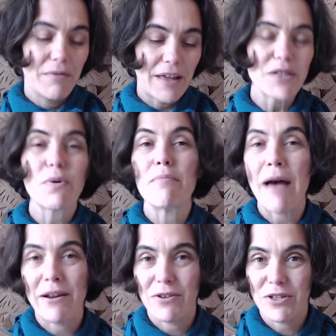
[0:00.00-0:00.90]
that's what
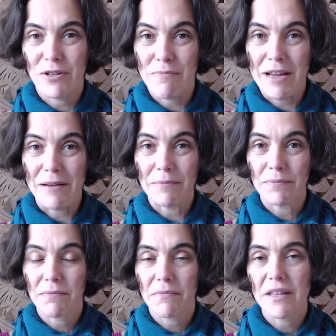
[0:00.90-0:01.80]
matters to me.
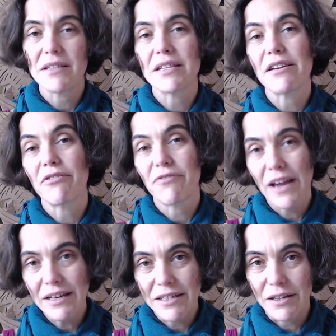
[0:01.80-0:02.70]
This is
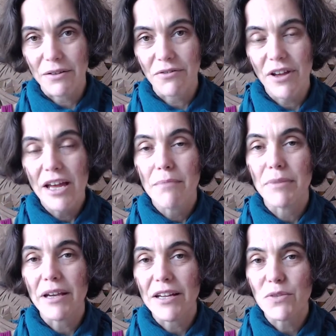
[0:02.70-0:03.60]
effective
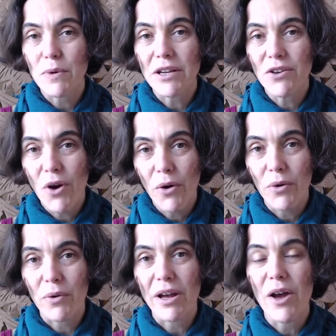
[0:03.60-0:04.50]
because we
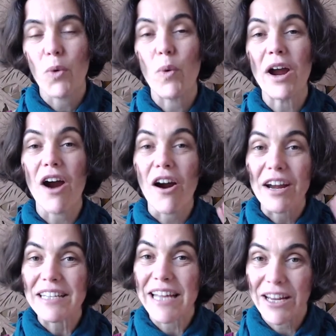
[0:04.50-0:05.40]
know where our
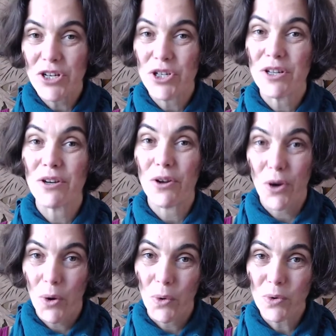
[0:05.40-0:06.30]
attention
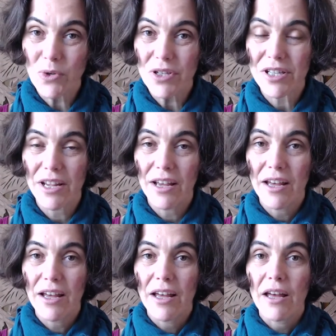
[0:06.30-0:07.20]
goes.
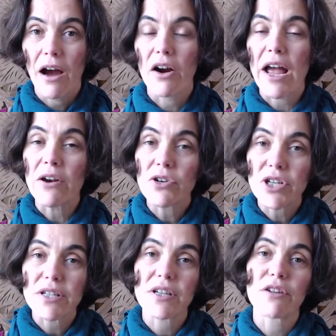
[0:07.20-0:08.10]
Our
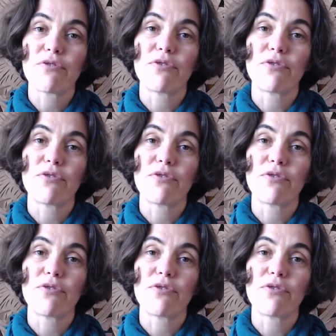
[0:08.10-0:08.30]
energy is going to